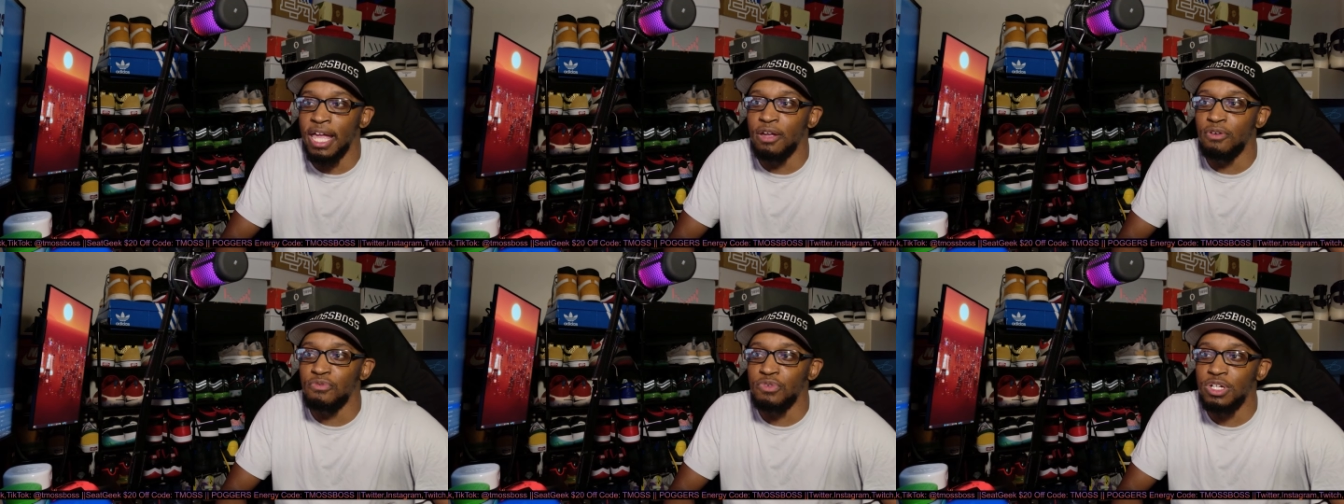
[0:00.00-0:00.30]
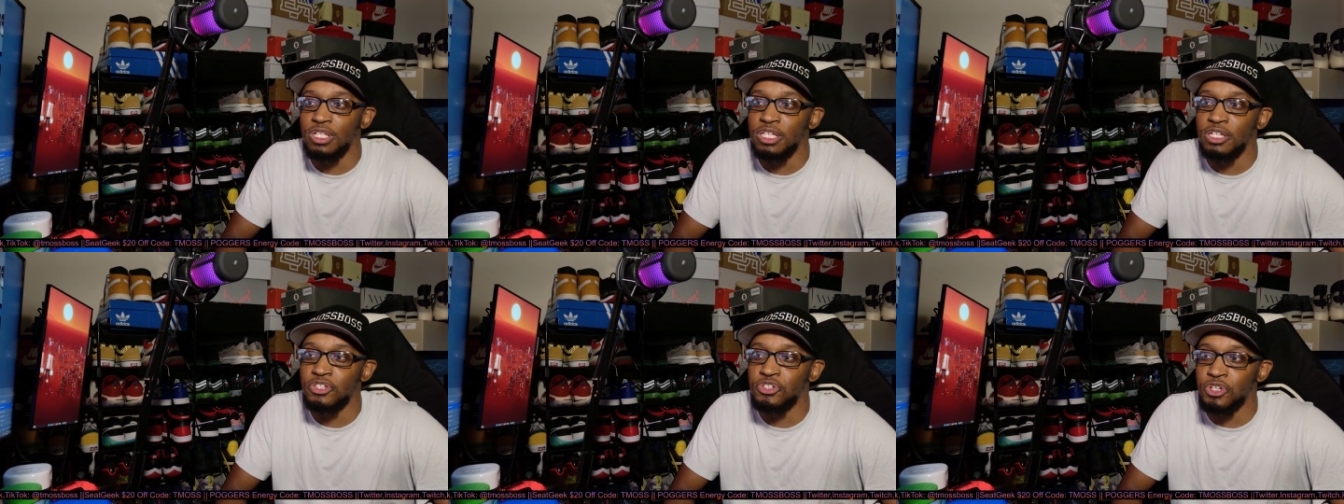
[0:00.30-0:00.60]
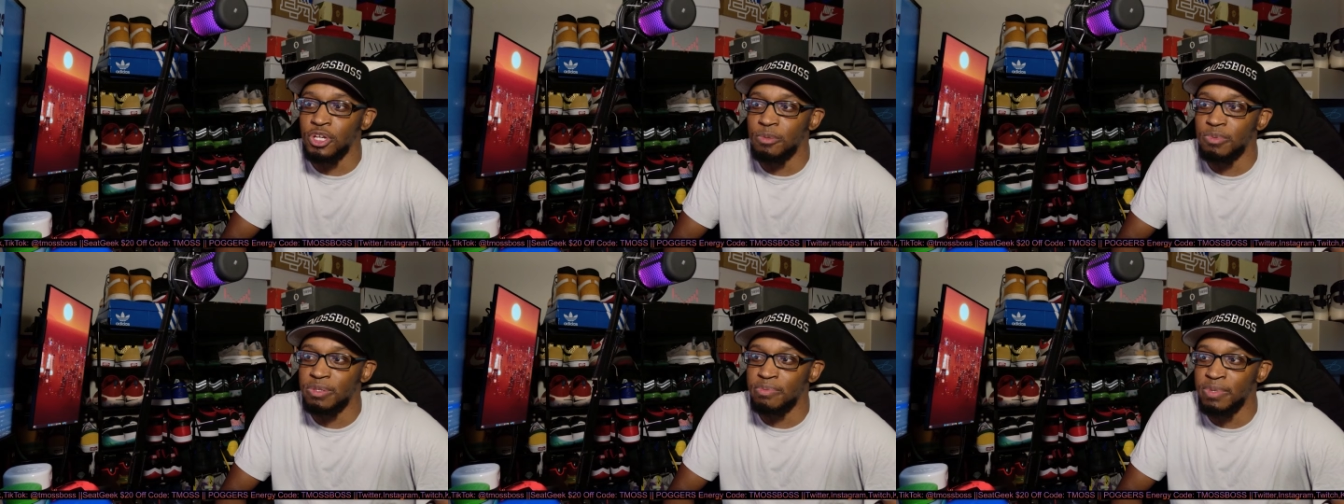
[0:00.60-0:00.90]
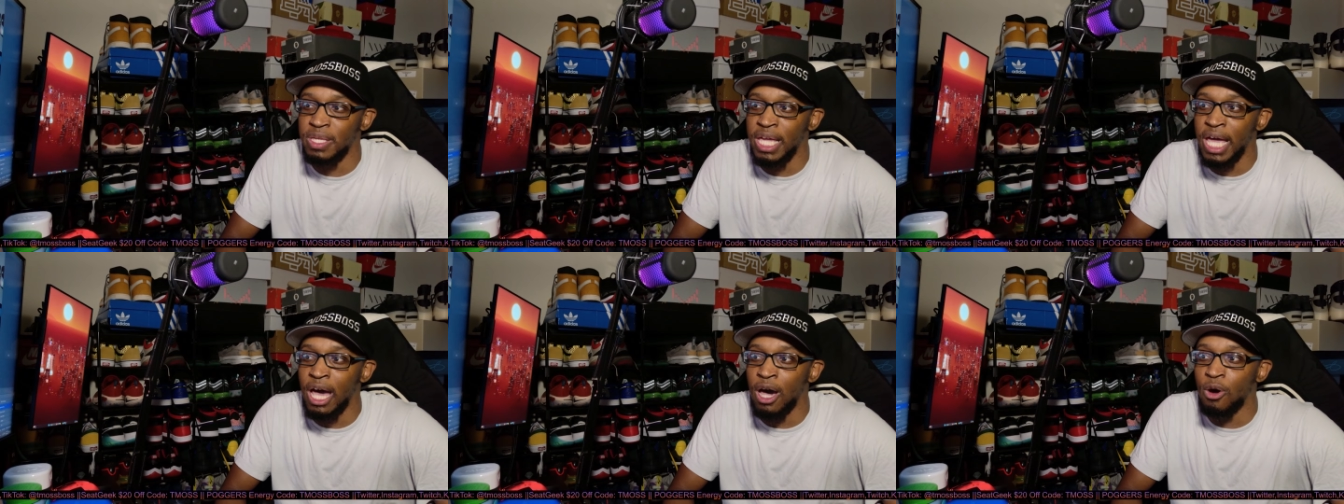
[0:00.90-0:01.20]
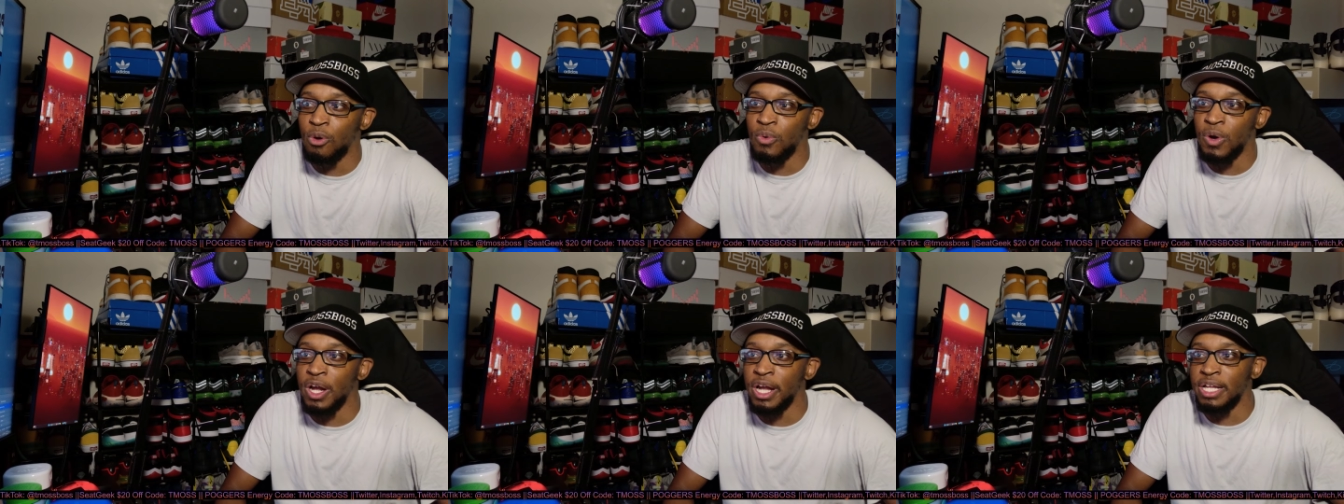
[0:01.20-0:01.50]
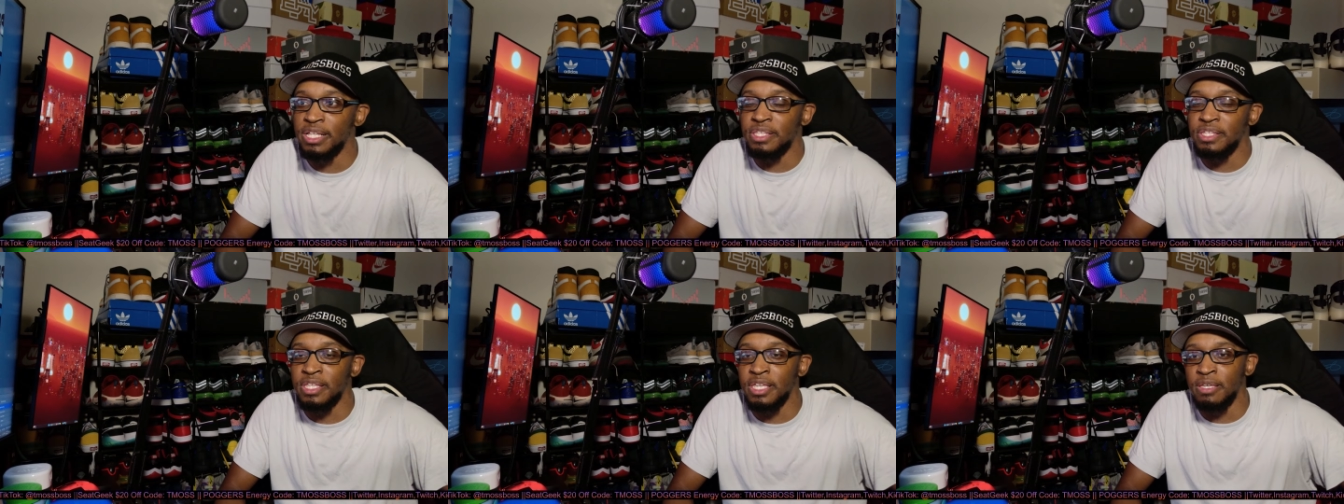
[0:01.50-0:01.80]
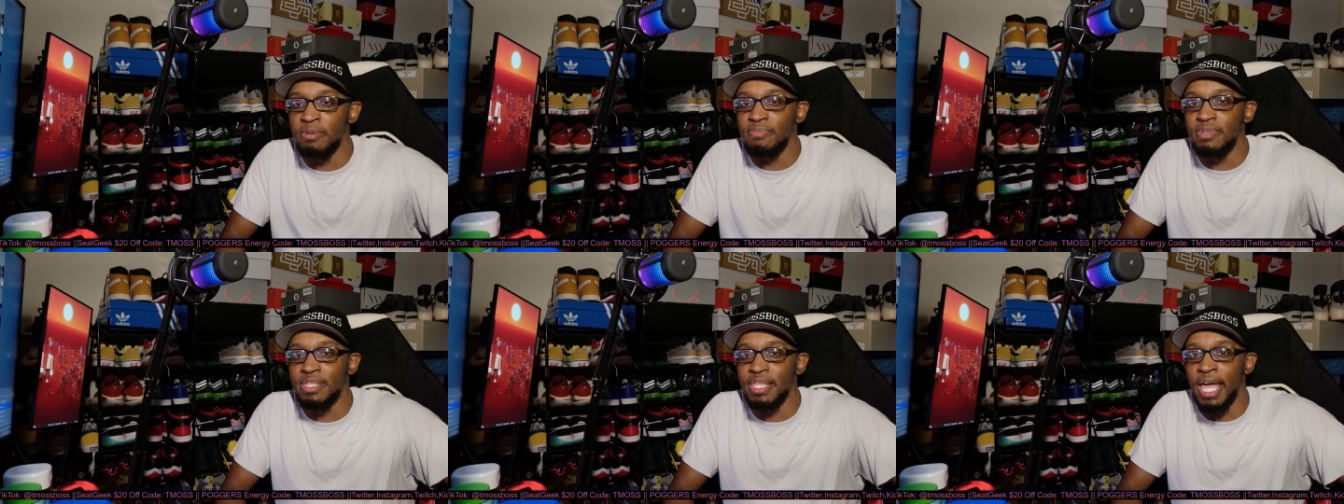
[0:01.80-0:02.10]
it really trips me out where it
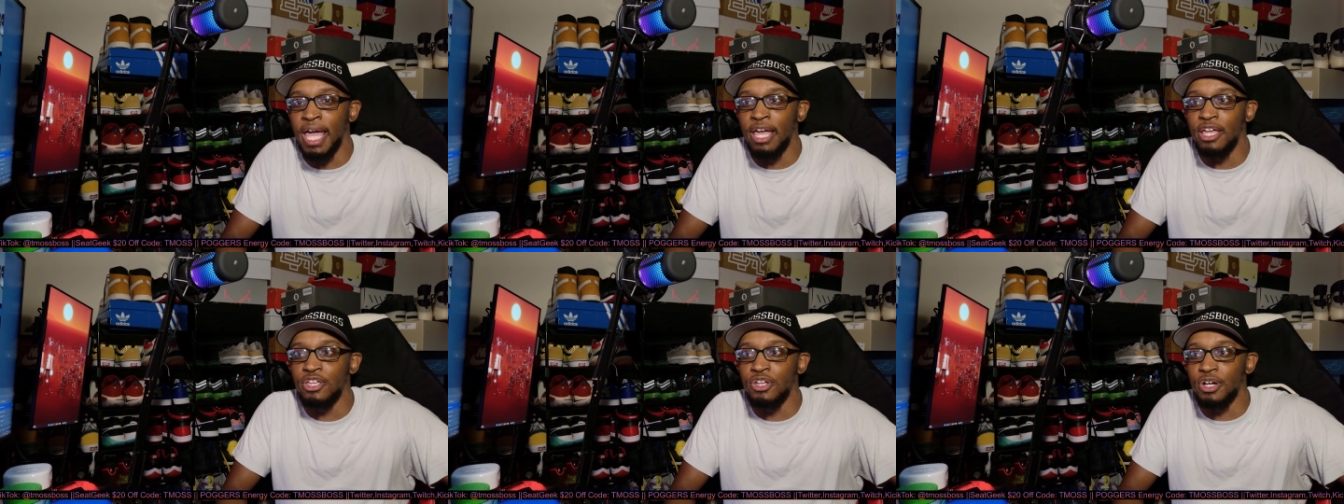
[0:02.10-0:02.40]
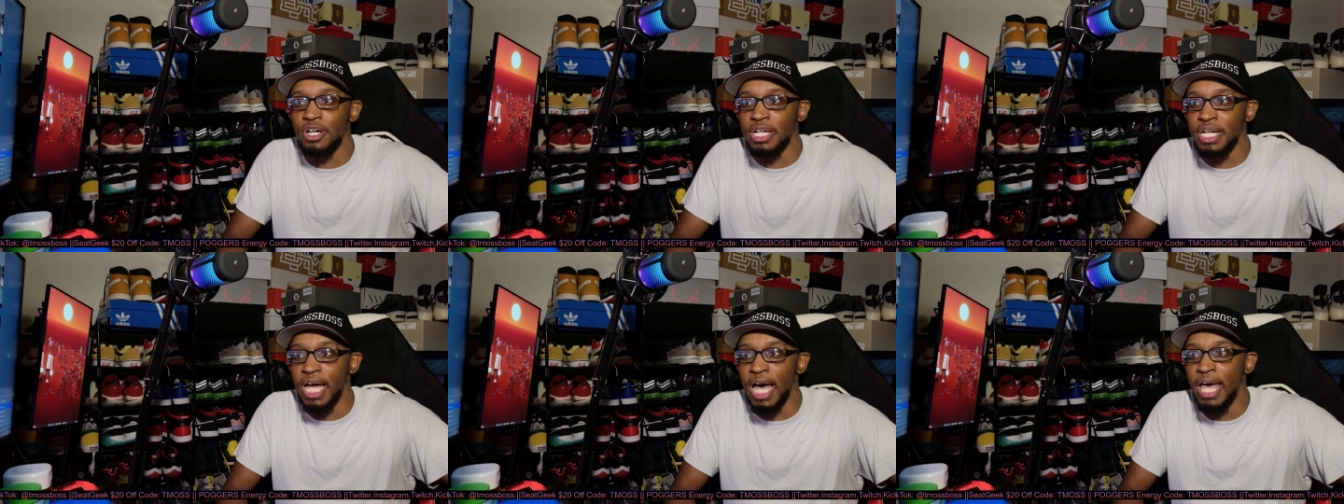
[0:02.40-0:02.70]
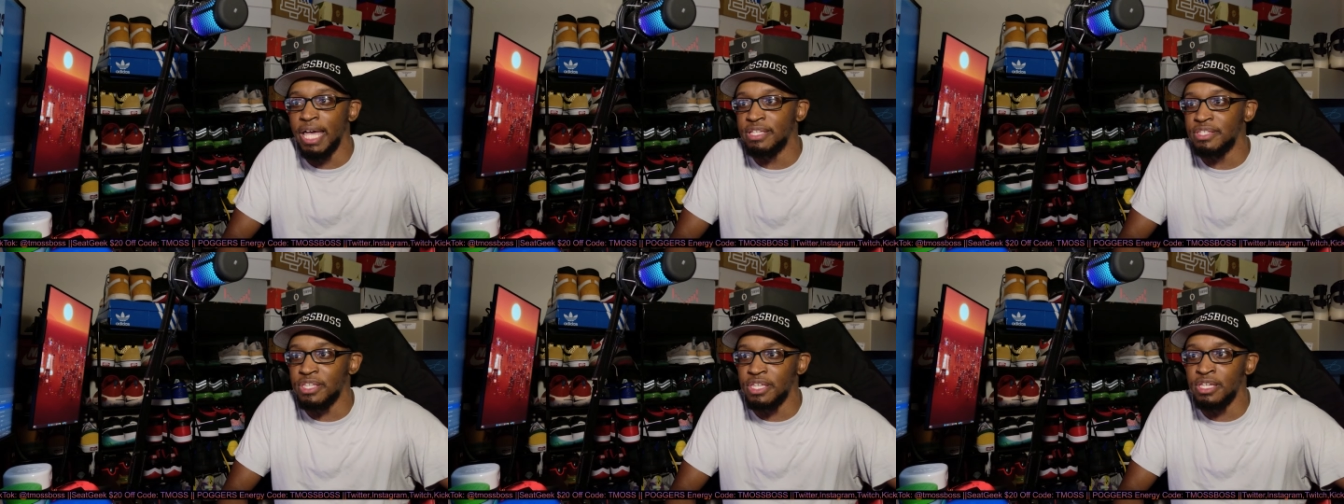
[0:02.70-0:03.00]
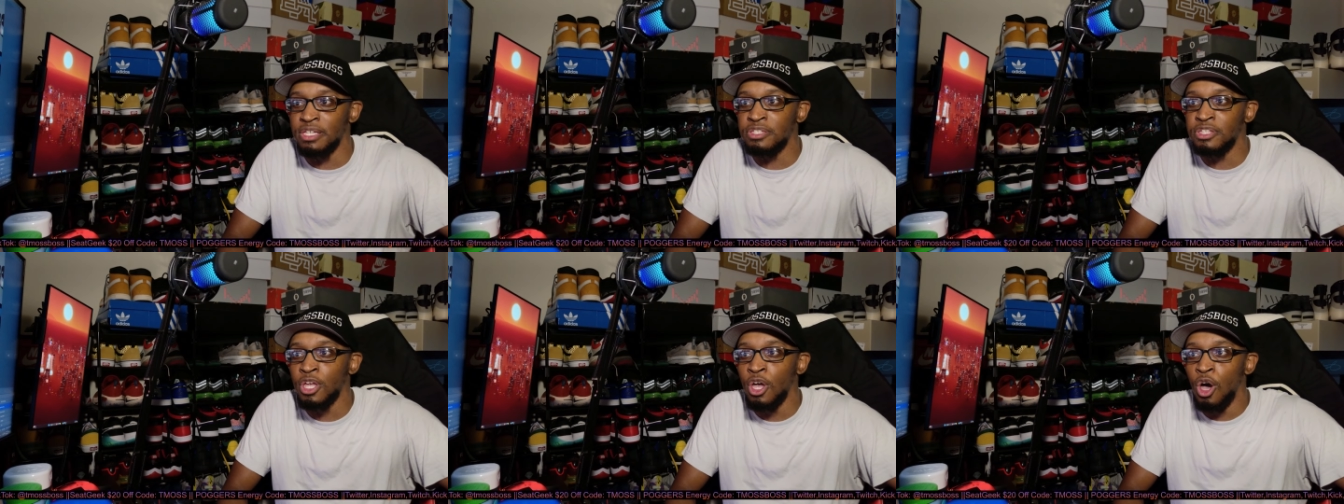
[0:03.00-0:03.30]
seems that your guys'